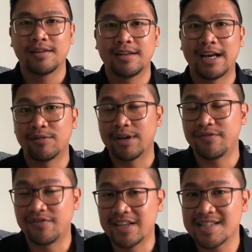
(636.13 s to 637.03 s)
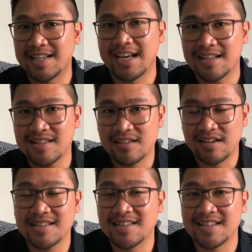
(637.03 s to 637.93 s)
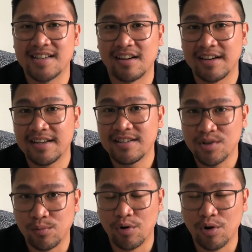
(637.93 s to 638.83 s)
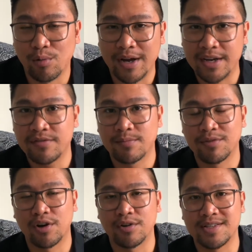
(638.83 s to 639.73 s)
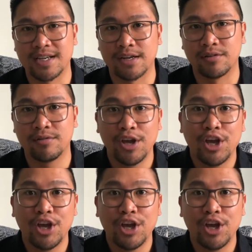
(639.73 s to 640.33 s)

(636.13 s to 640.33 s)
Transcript: Now, if this guest does decide to walk away from the hotel,